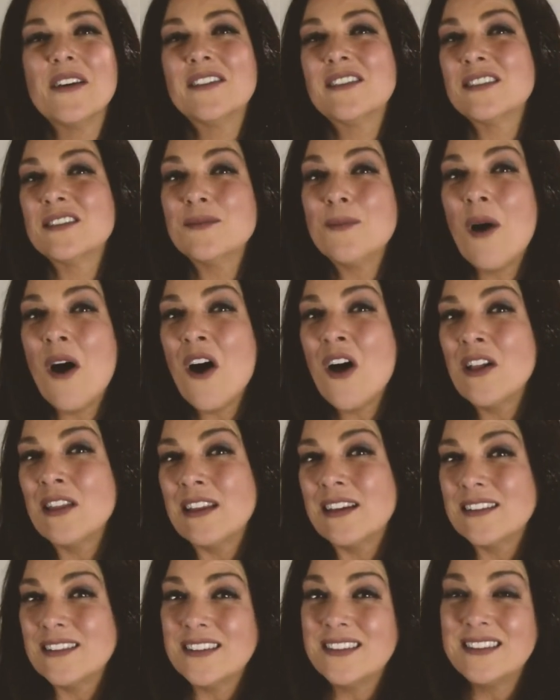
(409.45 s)
small
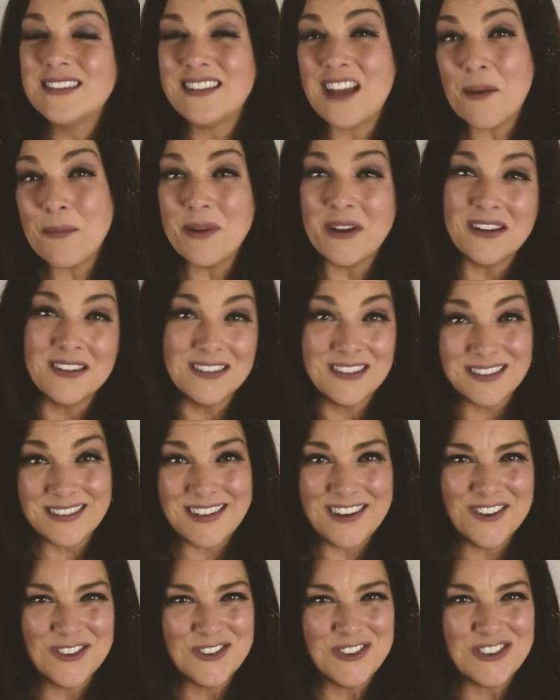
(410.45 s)
little stepping
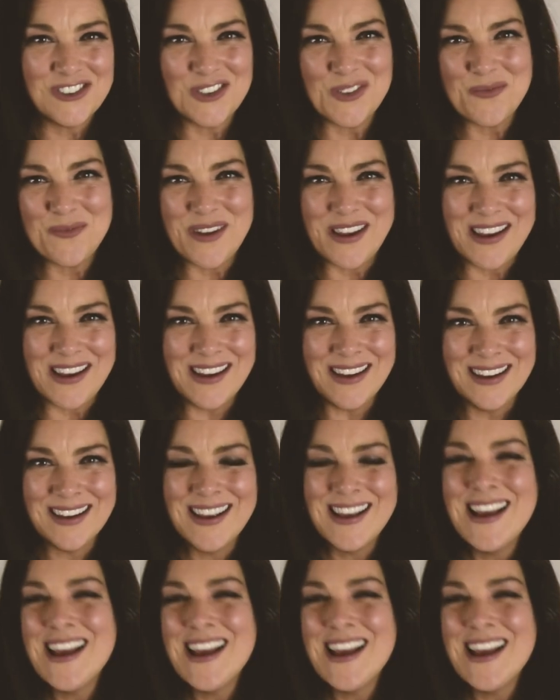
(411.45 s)
stones should be,